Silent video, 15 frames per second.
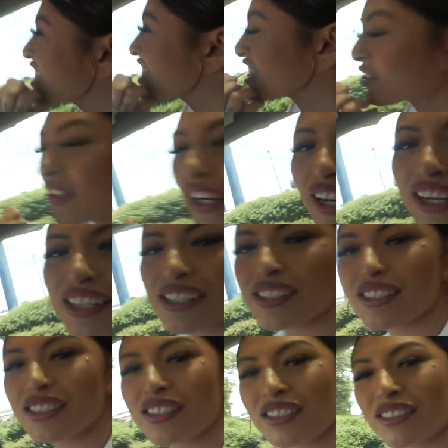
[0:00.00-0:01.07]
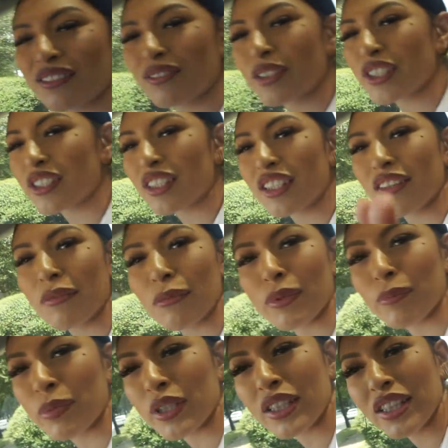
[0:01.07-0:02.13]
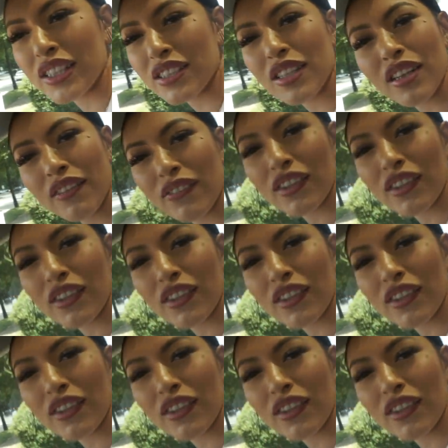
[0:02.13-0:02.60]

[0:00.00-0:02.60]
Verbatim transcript: you guys, we shouldn't even be putting this on the